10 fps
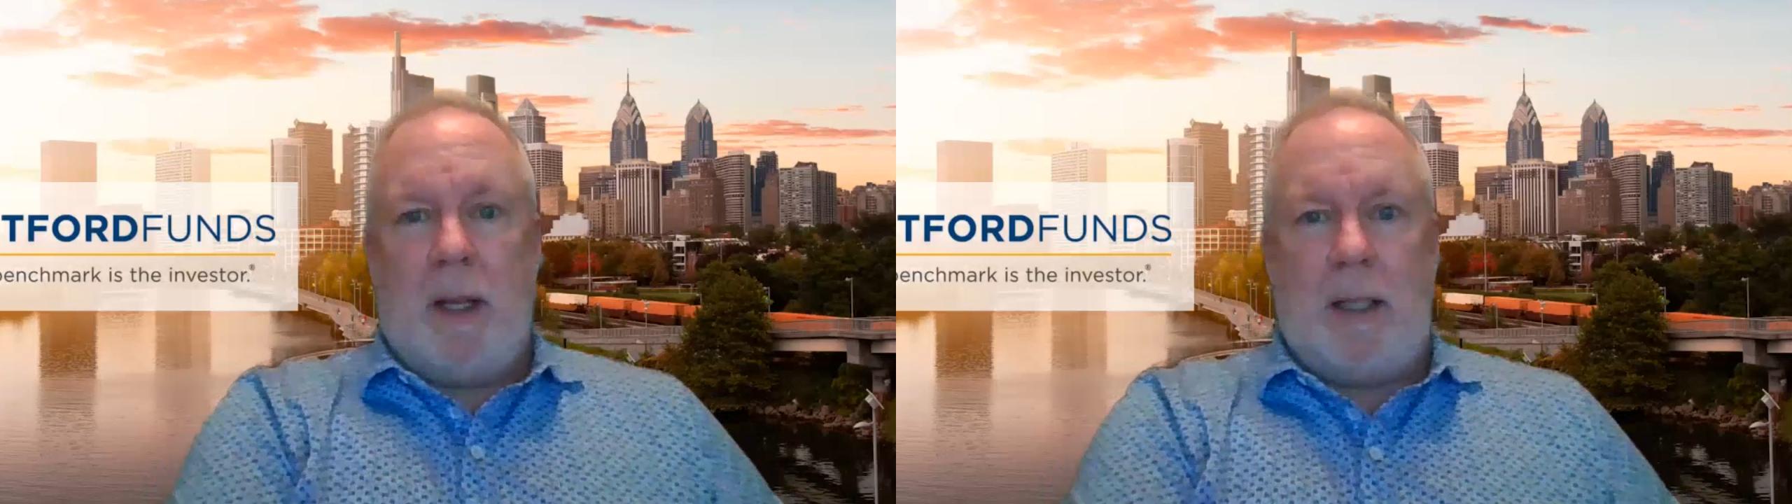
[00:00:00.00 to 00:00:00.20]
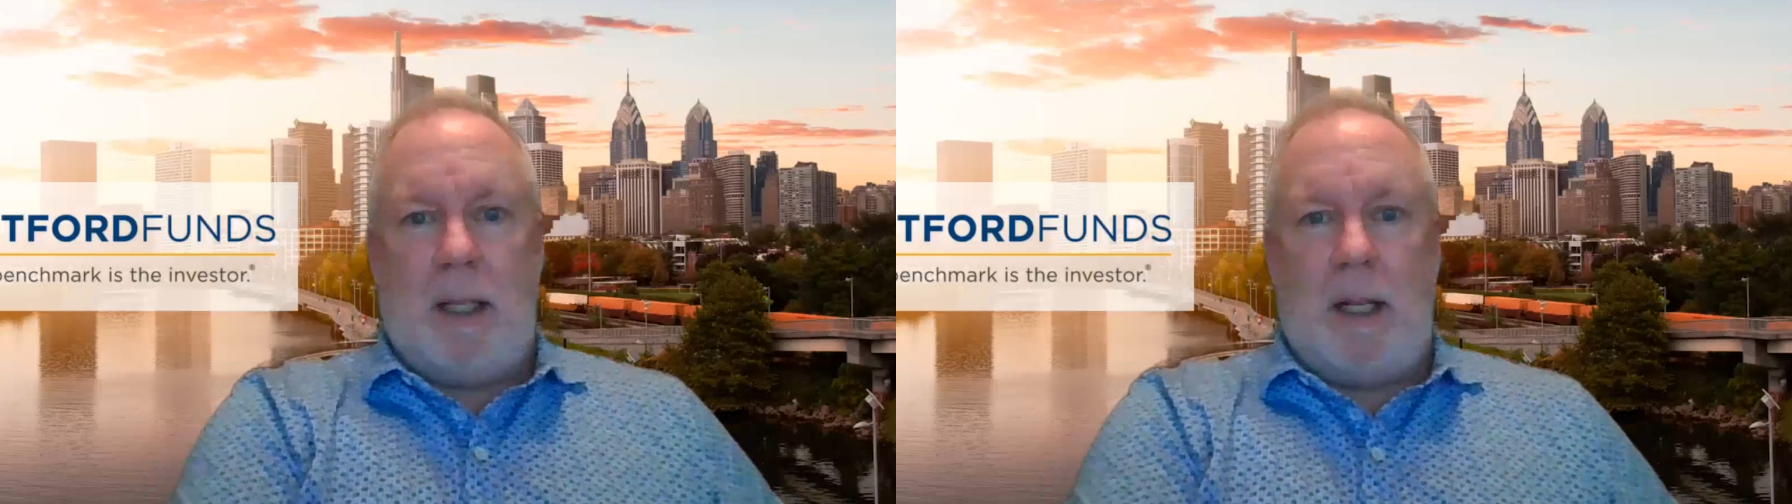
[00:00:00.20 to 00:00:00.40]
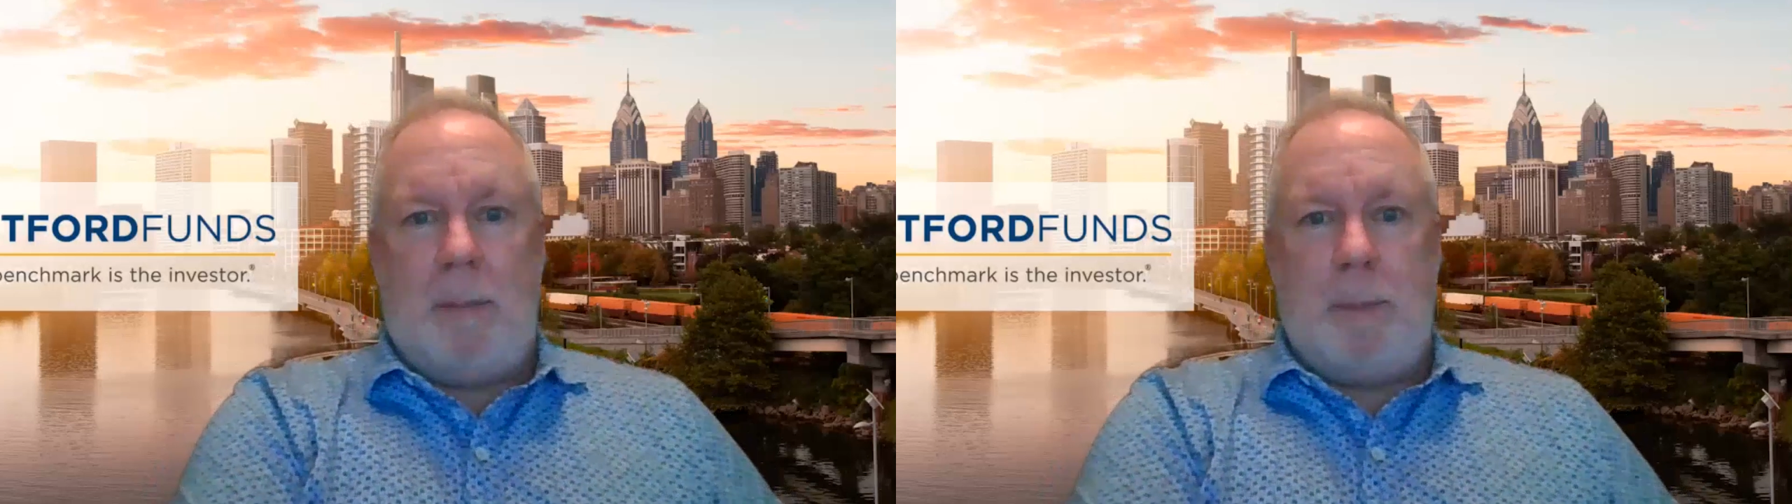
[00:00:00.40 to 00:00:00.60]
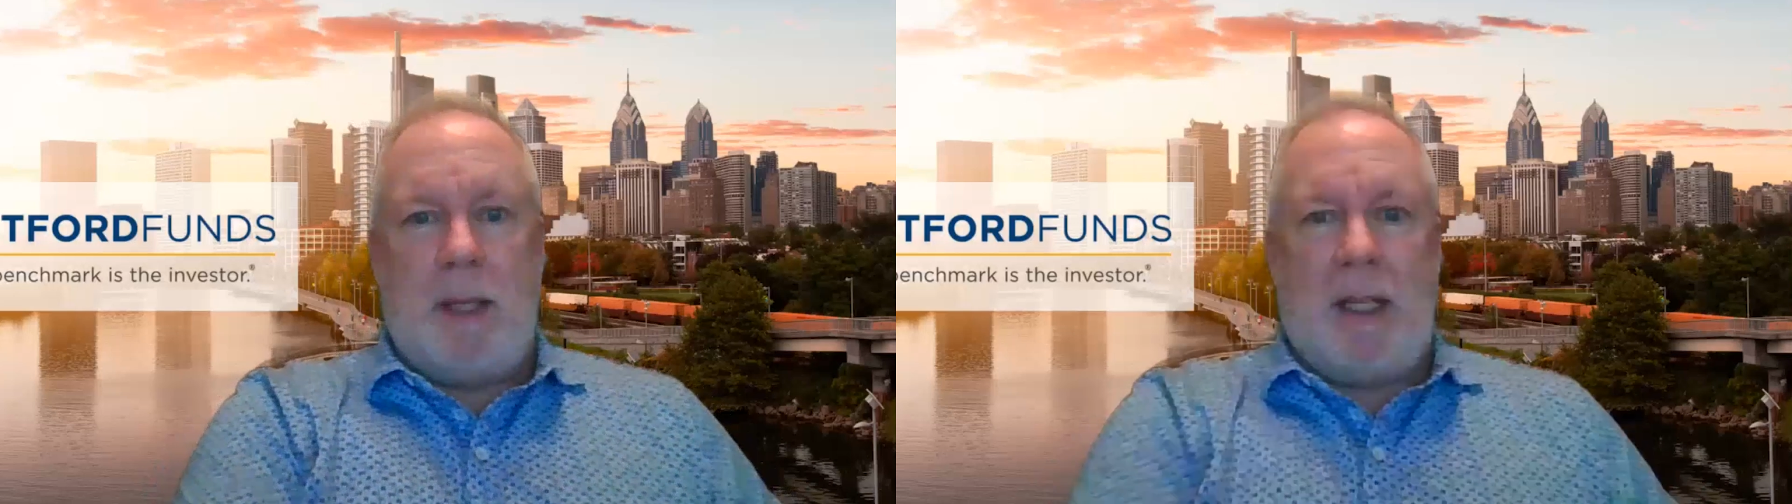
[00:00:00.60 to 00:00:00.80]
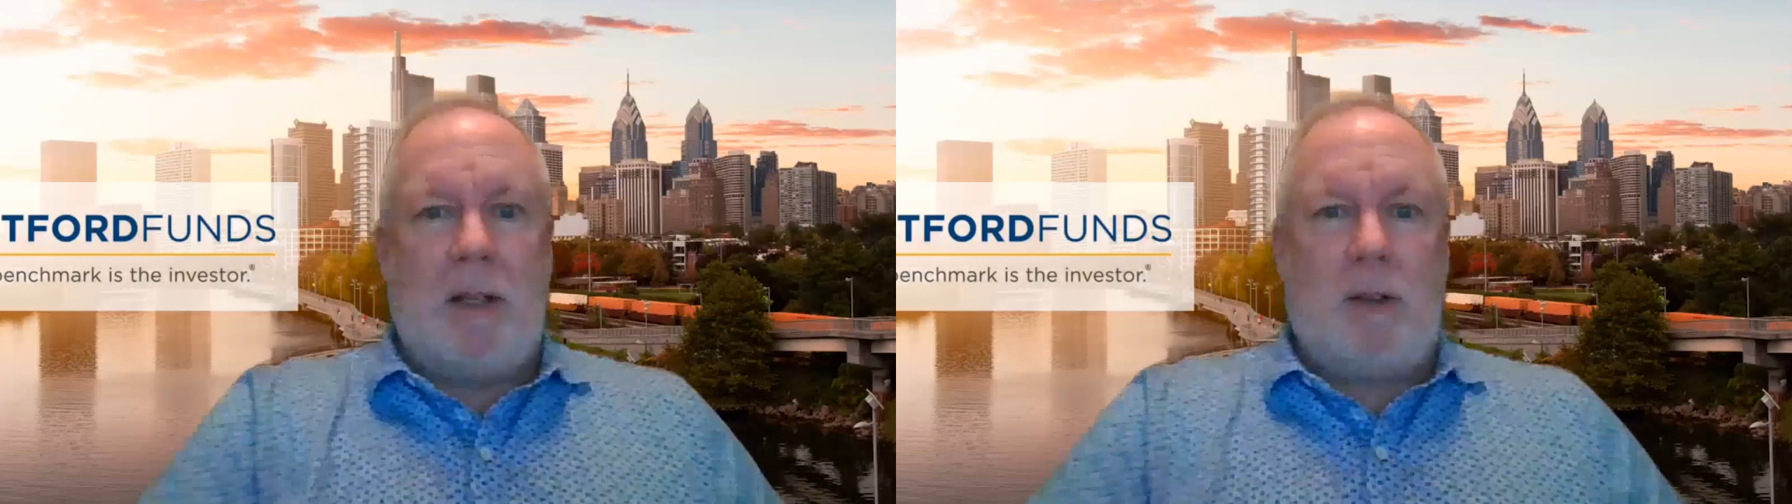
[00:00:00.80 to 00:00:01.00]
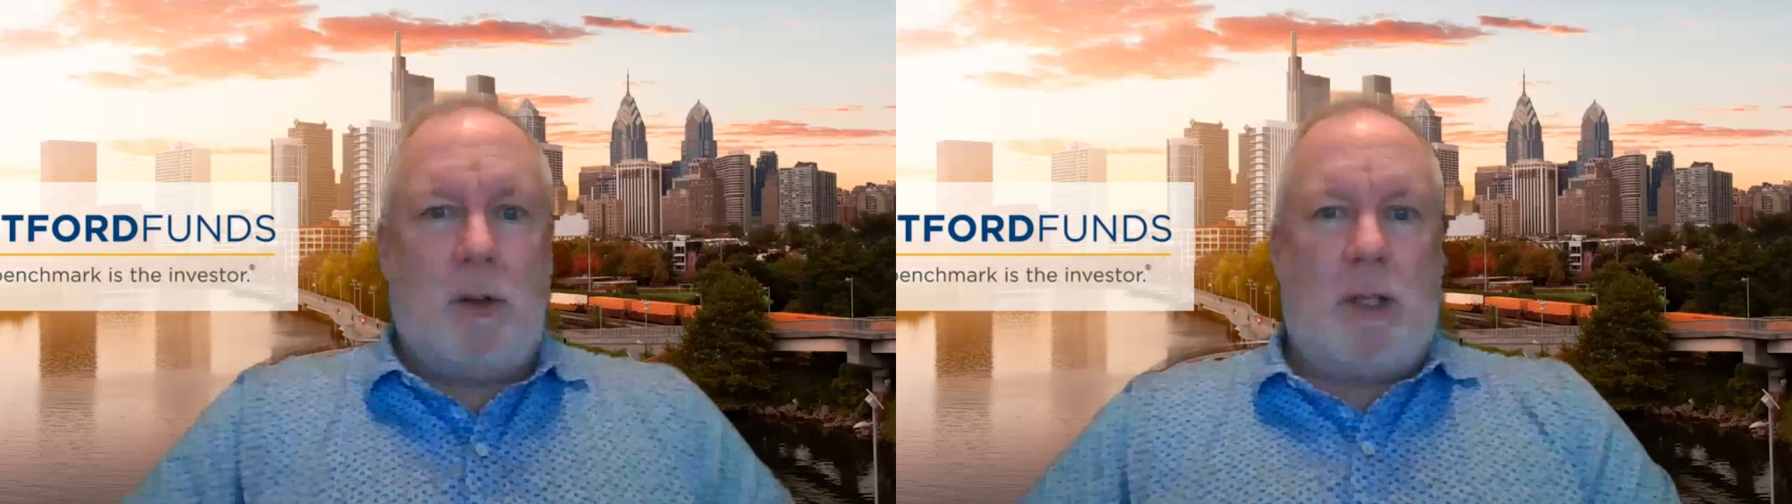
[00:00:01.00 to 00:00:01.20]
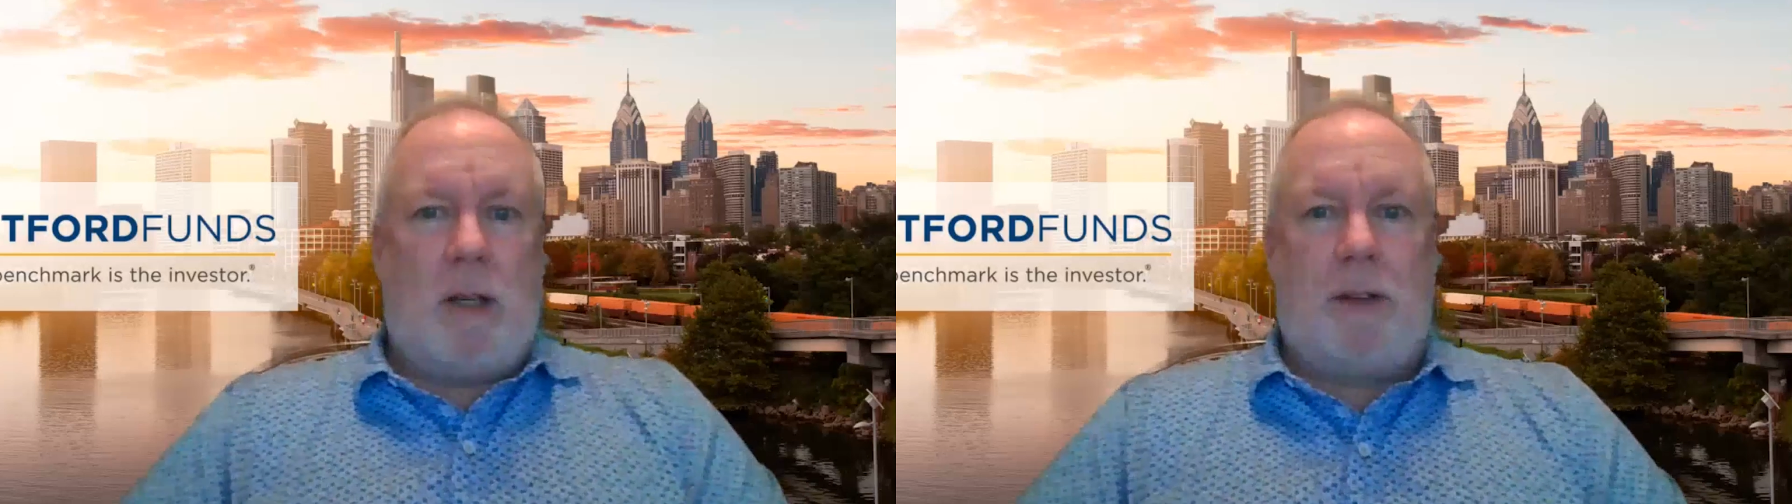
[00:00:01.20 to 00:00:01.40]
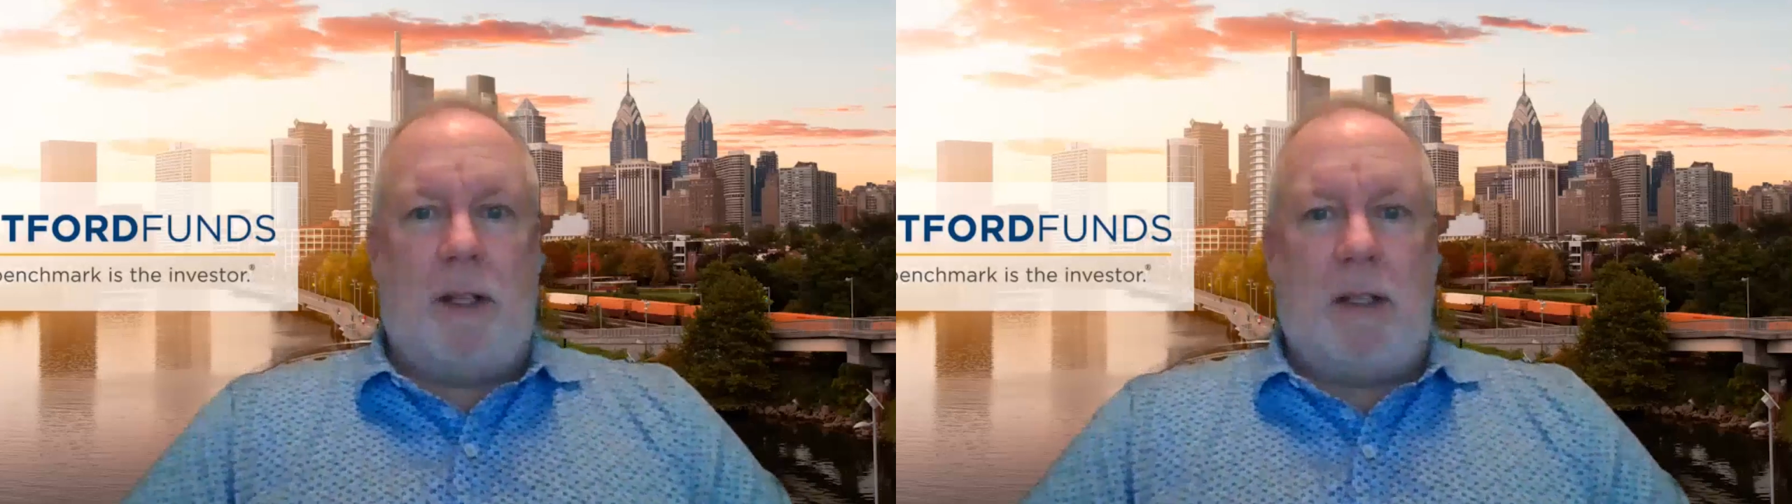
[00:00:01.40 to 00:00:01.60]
and maybe get yourself in a